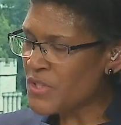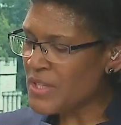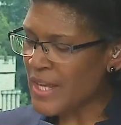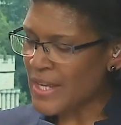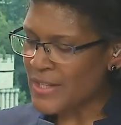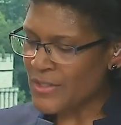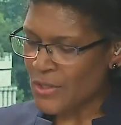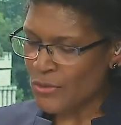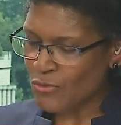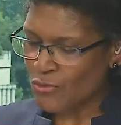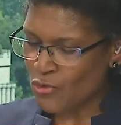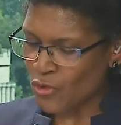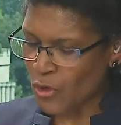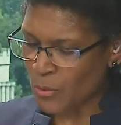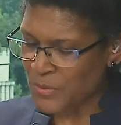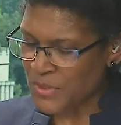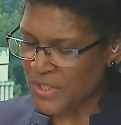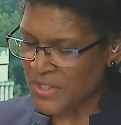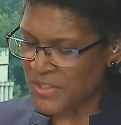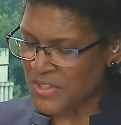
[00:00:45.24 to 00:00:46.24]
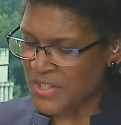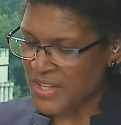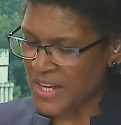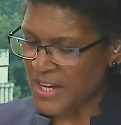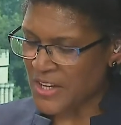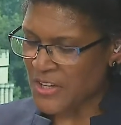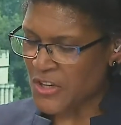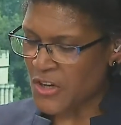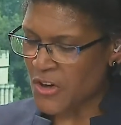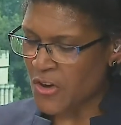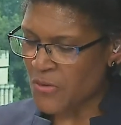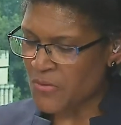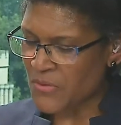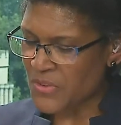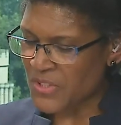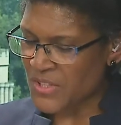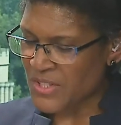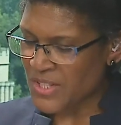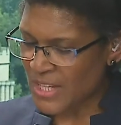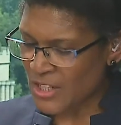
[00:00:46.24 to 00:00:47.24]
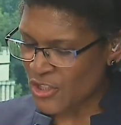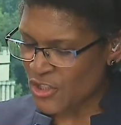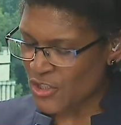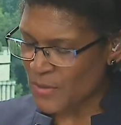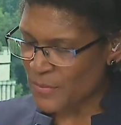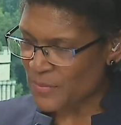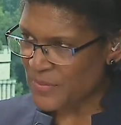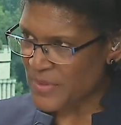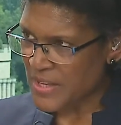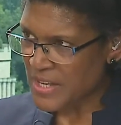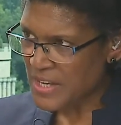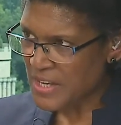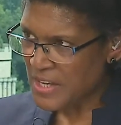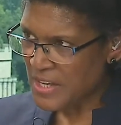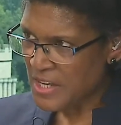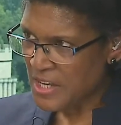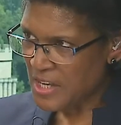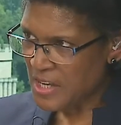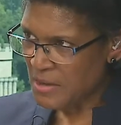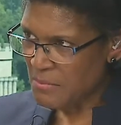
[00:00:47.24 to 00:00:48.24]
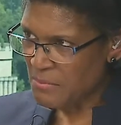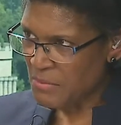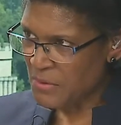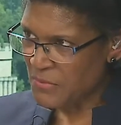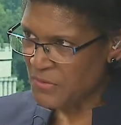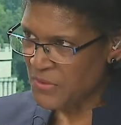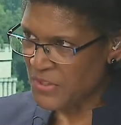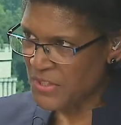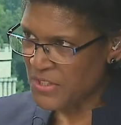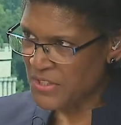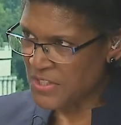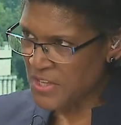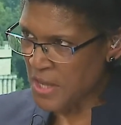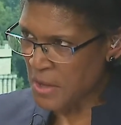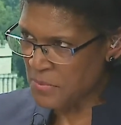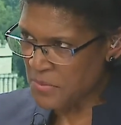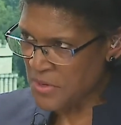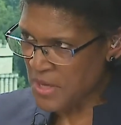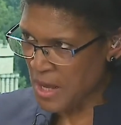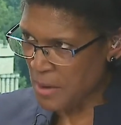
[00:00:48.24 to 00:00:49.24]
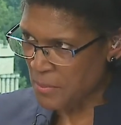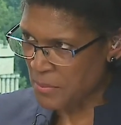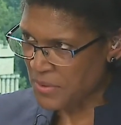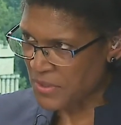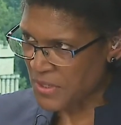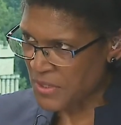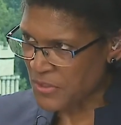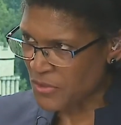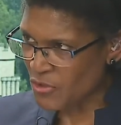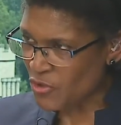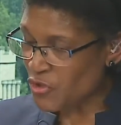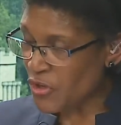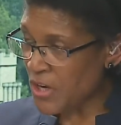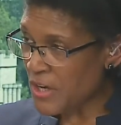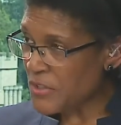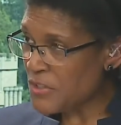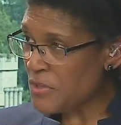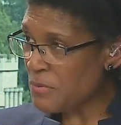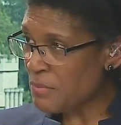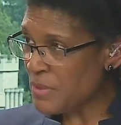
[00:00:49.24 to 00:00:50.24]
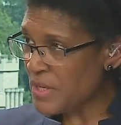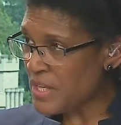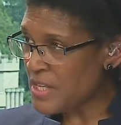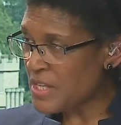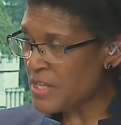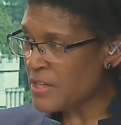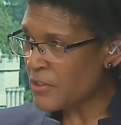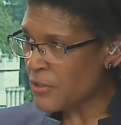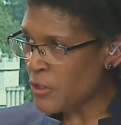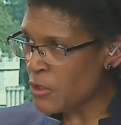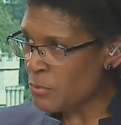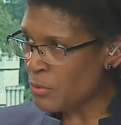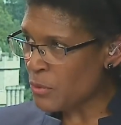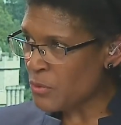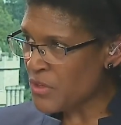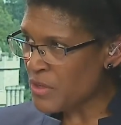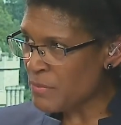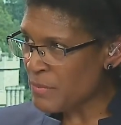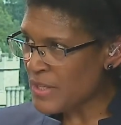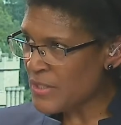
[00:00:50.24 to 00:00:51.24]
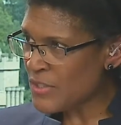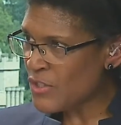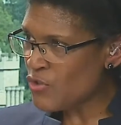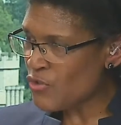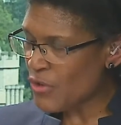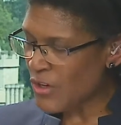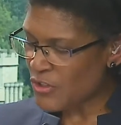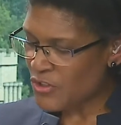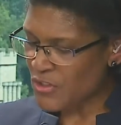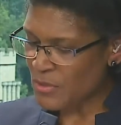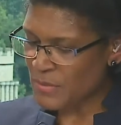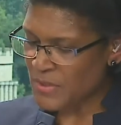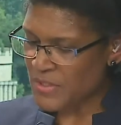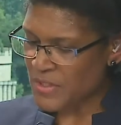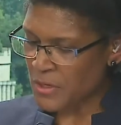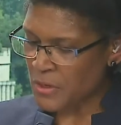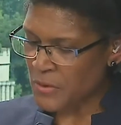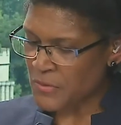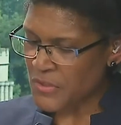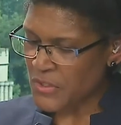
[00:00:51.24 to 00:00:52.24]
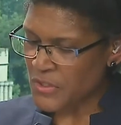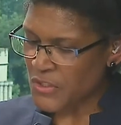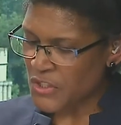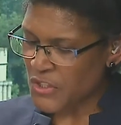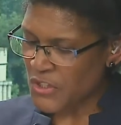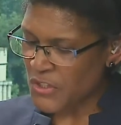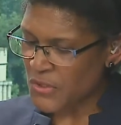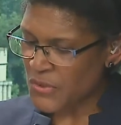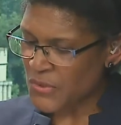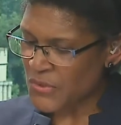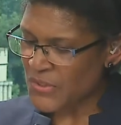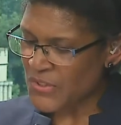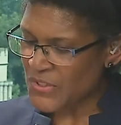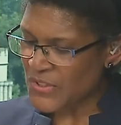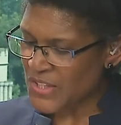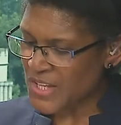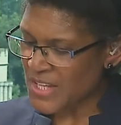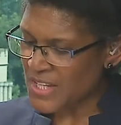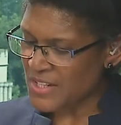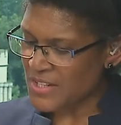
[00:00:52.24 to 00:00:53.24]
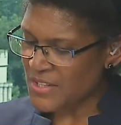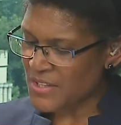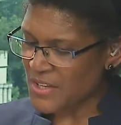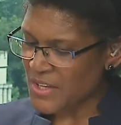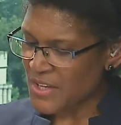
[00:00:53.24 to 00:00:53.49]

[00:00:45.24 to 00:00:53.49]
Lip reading: gets dropped into that conversation. But for some companies, in trying to be global, they may stretch themselves too thin.